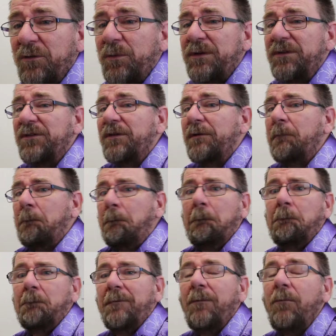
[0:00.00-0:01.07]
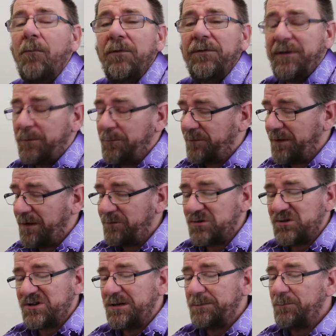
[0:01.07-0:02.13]
which seems
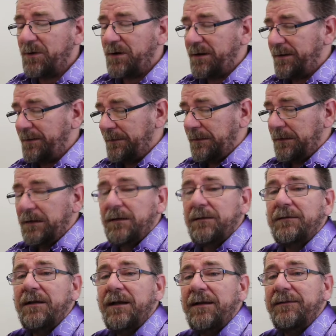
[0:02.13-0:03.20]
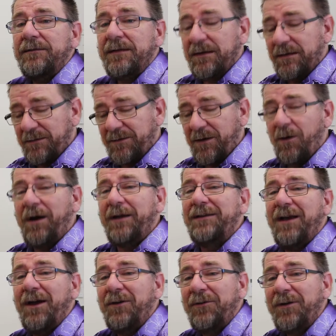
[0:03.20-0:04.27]
even cheap by today's standards. So I
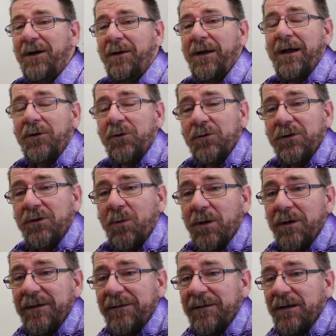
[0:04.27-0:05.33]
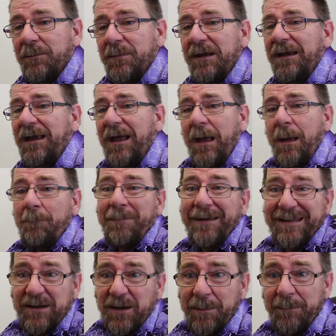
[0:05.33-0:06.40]
don't know how good a quality it's going to be, but
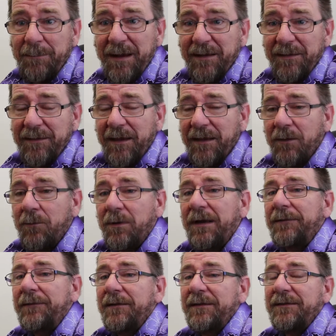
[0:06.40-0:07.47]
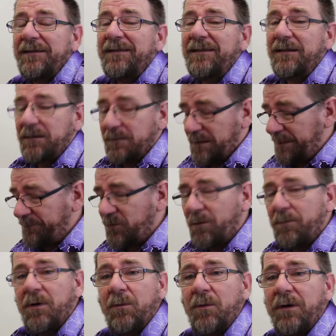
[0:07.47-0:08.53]
it's got to be better than the other one. It's in the
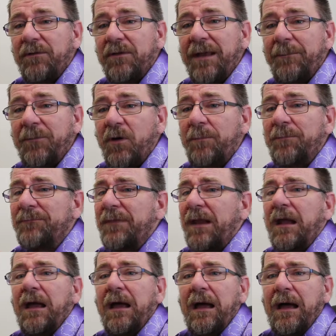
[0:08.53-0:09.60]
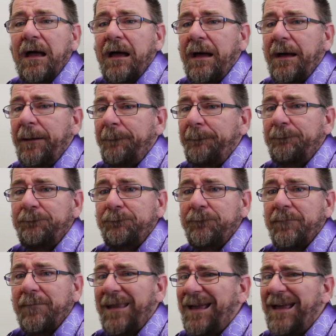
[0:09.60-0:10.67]
laptop, my wife's laptop.
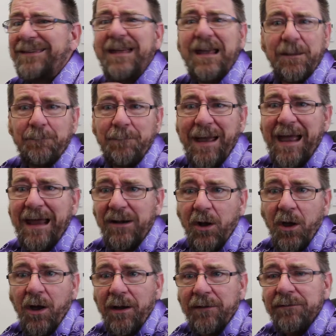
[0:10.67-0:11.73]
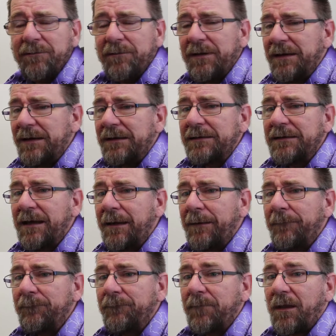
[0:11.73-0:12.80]
Has had a bad life.
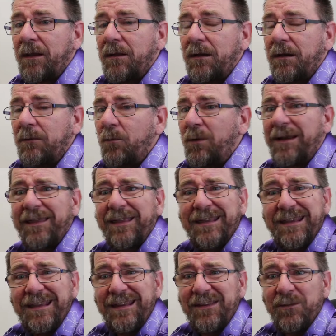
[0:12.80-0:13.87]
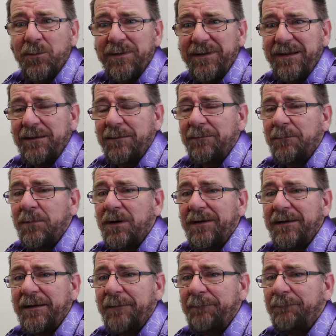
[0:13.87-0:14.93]
One of the keys was eaten
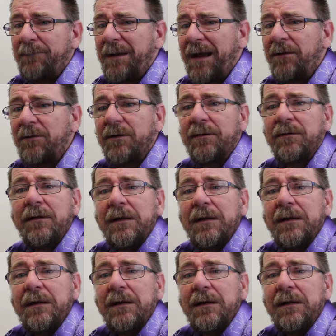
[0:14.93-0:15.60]
by a parrot,